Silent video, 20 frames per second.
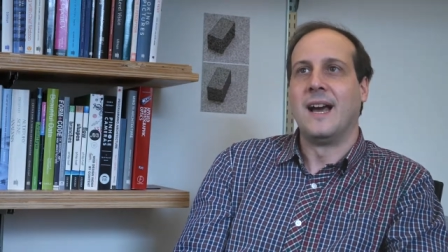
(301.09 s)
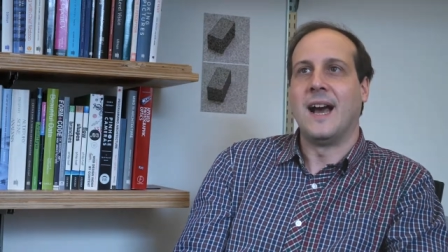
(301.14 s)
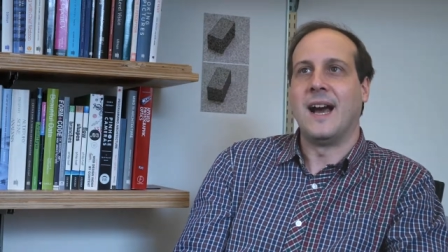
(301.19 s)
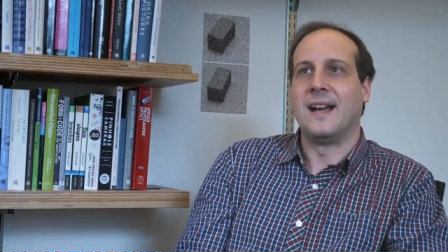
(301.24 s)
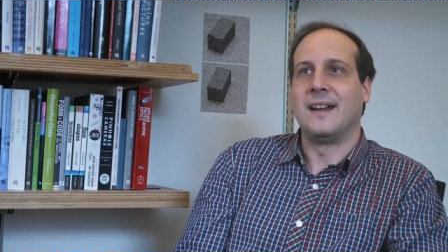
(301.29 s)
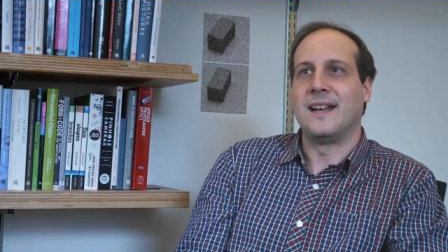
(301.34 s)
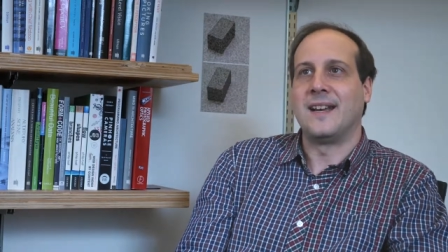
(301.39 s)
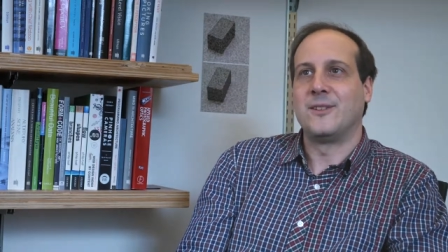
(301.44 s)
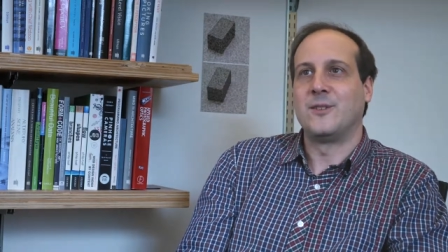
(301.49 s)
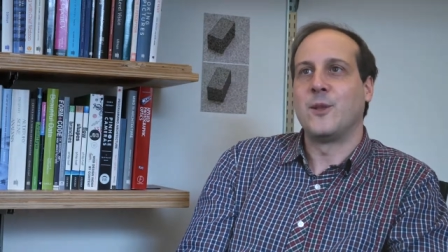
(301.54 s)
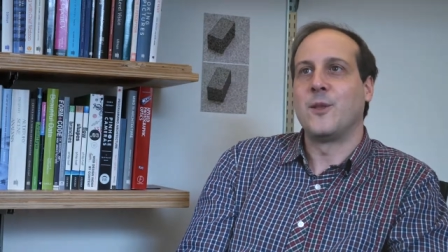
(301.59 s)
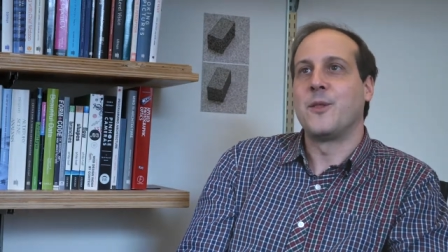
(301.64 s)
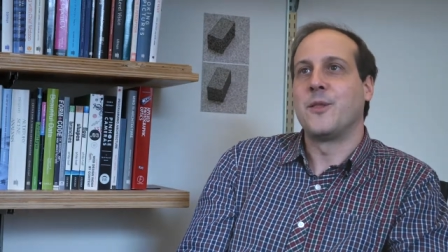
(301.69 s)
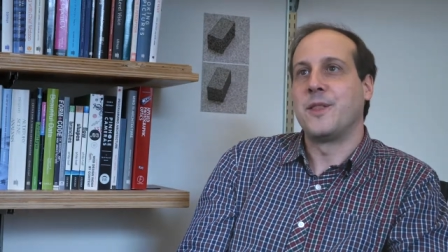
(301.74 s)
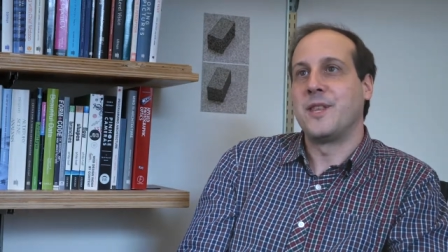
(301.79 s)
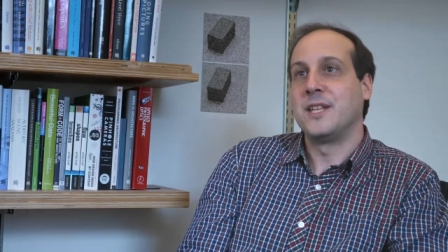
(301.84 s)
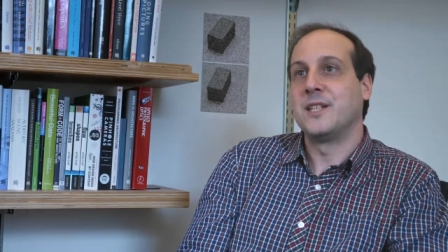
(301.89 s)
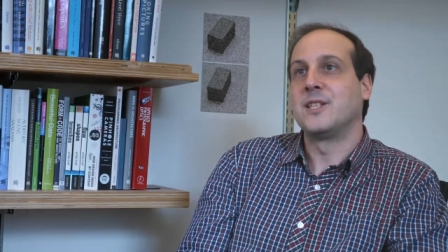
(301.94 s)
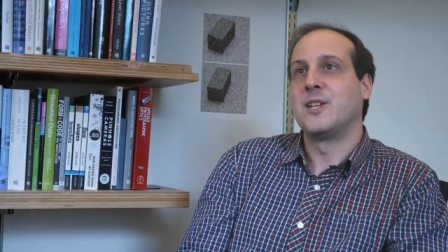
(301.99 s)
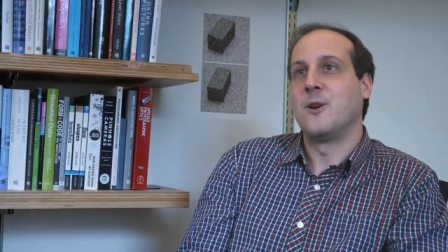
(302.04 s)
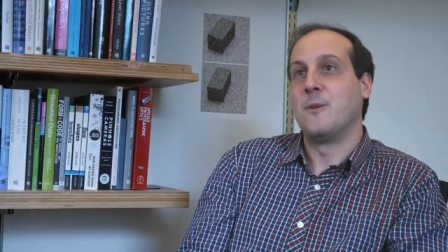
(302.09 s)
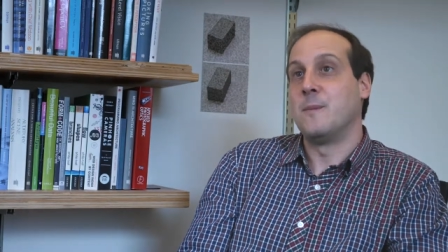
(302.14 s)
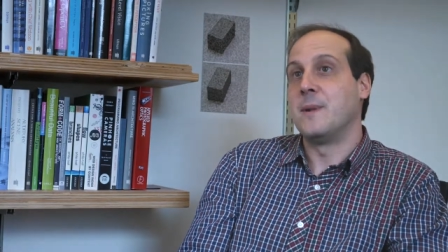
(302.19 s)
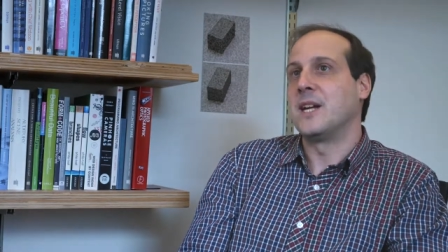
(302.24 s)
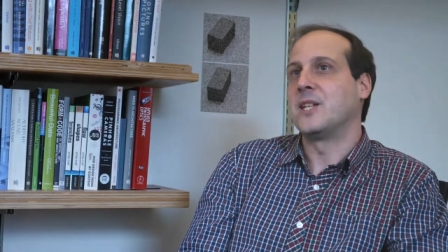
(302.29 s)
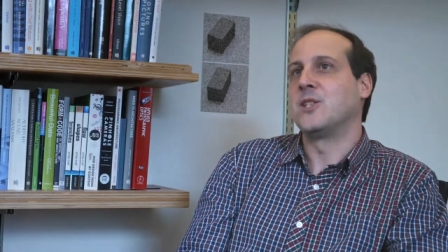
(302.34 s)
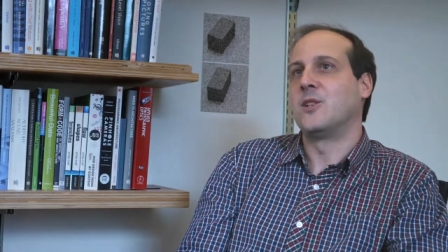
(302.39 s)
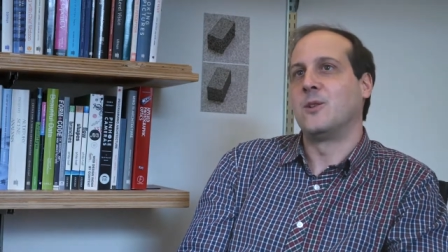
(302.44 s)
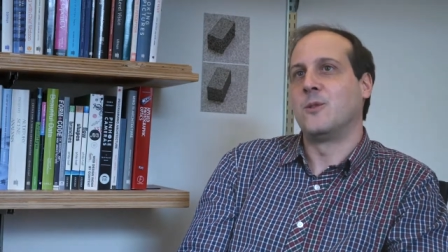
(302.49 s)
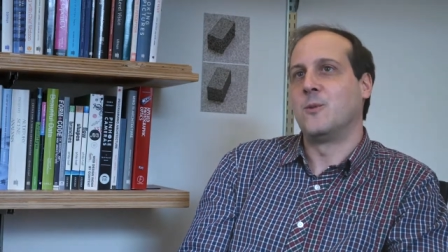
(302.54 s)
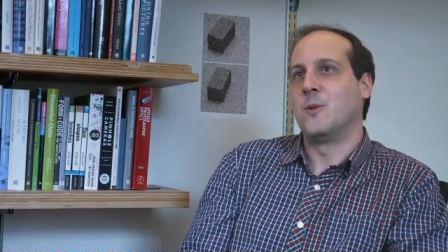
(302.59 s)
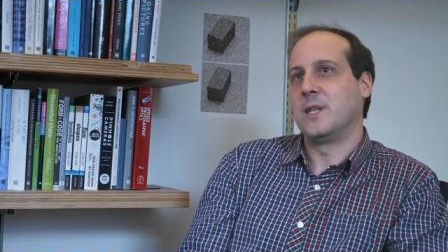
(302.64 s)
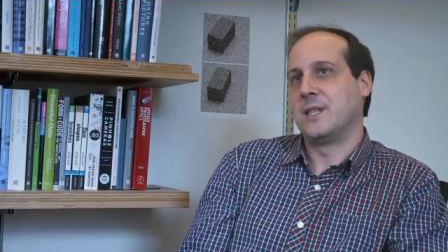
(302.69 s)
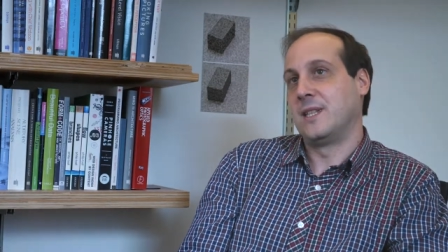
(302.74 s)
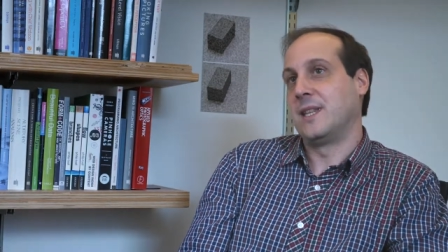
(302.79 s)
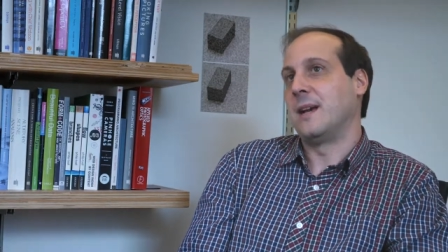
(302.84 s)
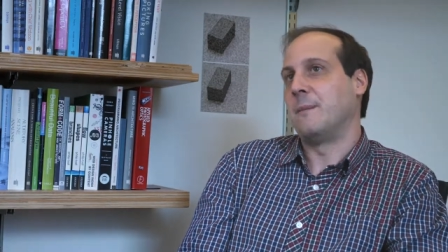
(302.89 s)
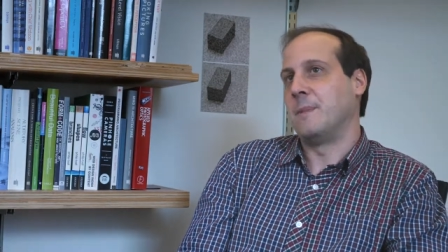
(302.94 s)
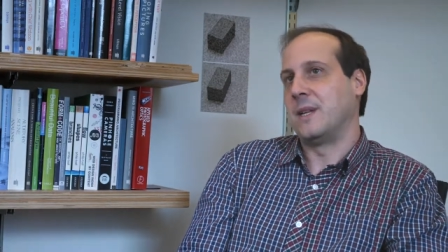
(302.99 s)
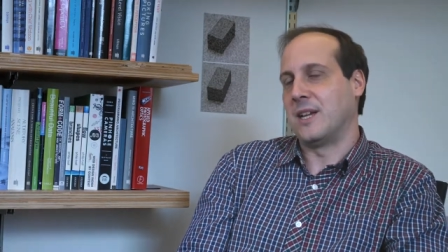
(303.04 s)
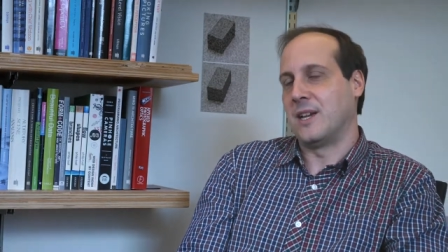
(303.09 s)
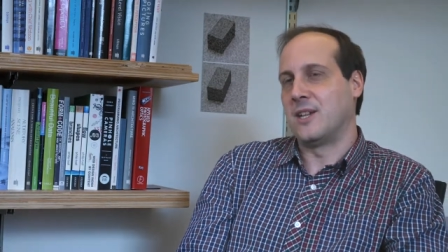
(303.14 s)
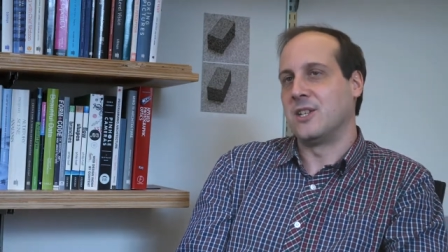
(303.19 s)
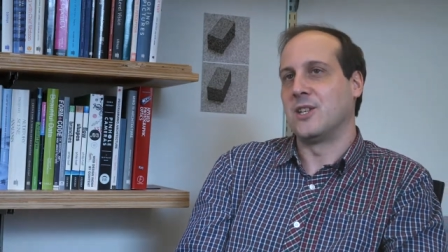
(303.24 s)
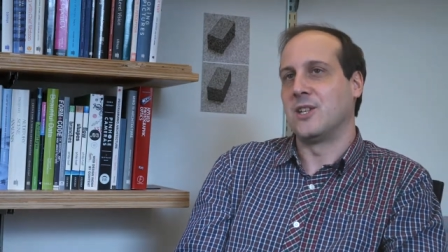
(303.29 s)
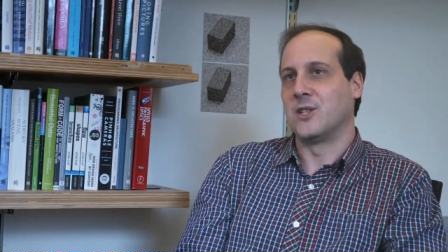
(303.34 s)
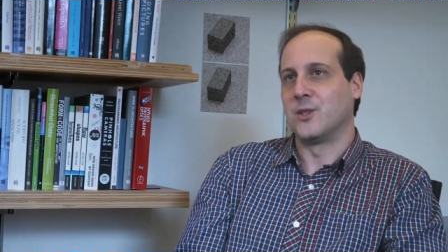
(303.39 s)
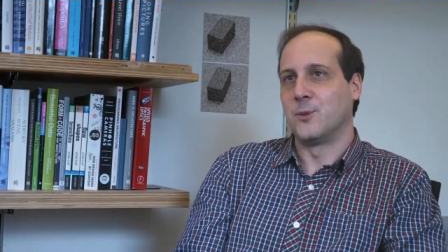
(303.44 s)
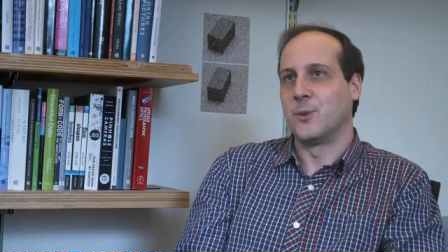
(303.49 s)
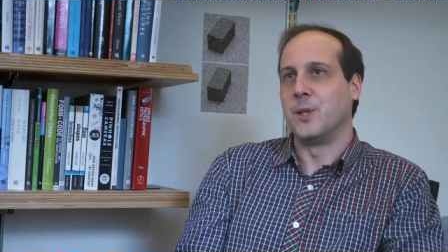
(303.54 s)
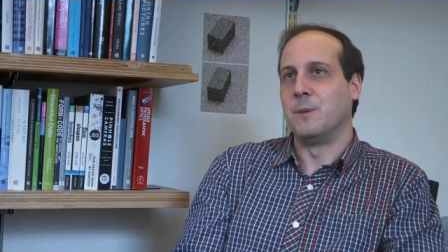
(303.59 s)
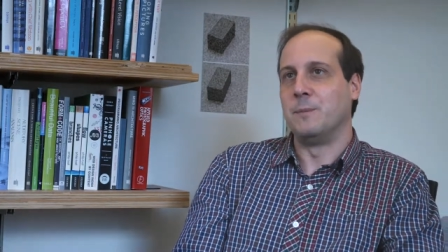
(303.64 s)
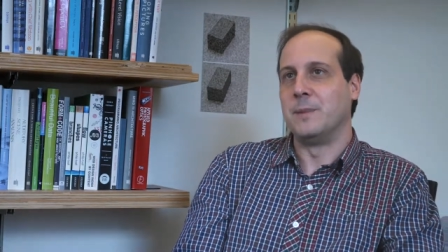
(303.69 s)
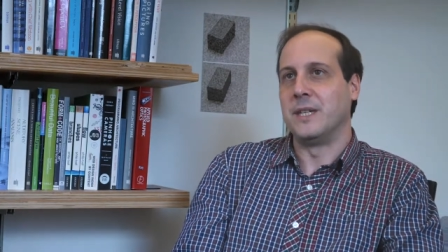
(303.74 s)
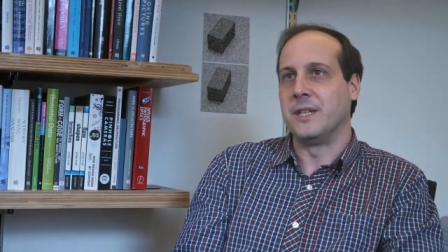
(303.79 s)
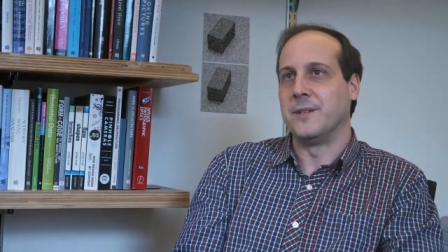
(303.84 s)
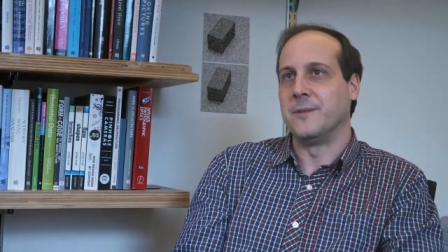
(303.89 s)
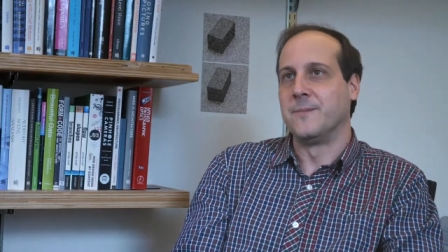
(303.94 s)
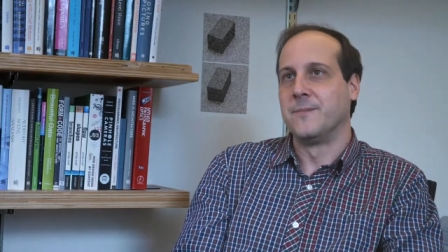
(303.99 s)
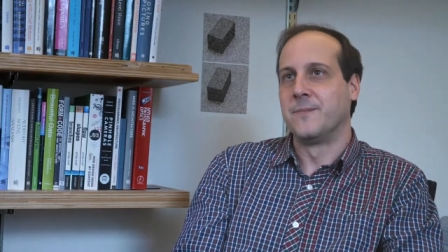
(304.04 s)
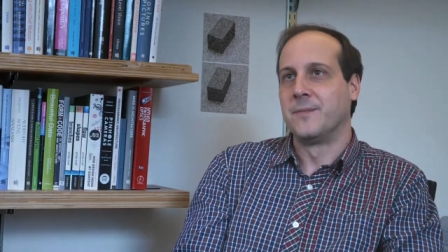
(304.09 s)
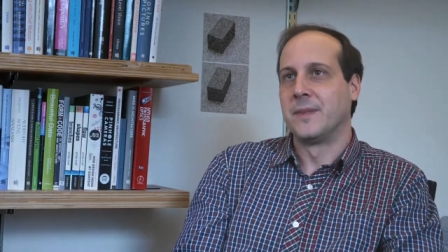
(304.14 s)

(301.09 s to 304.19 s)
And I don't think so much on what the applications will be.